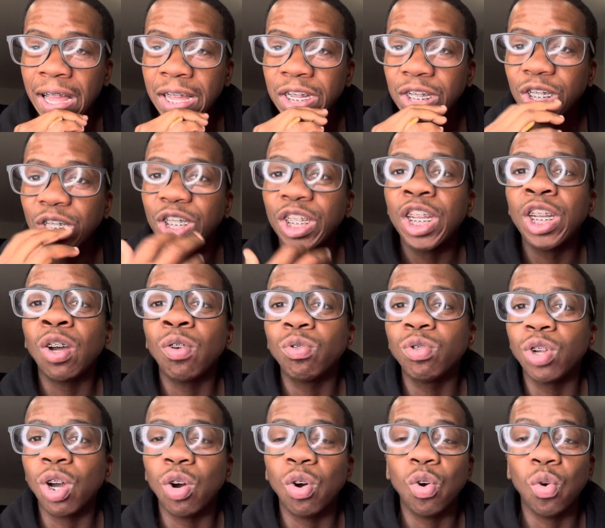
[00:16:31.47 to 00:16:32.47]
she don't
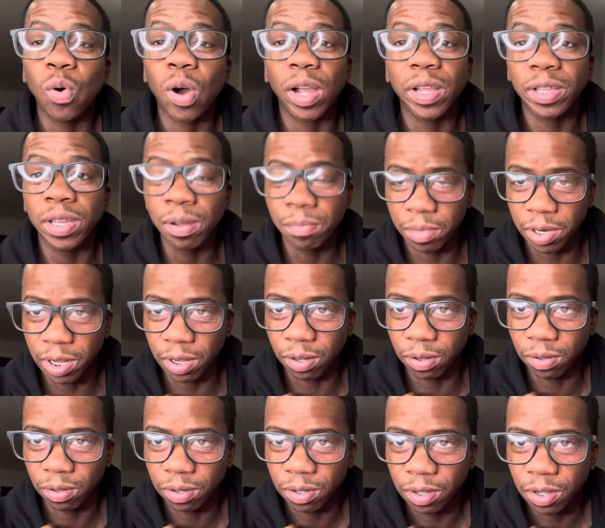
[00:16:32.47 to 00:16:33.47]
know who I am
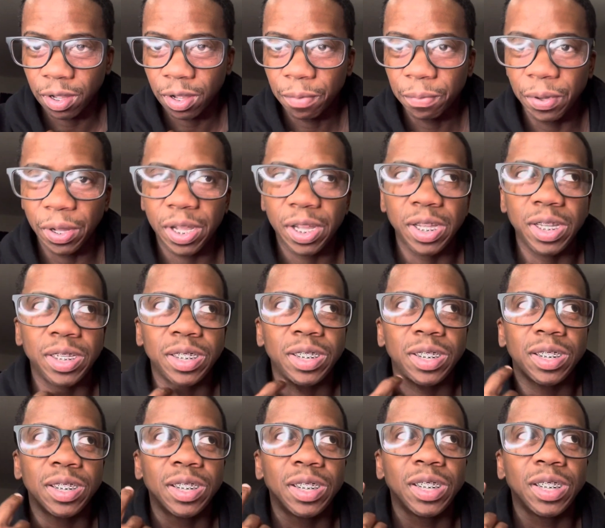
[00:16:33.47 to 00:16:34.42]
now because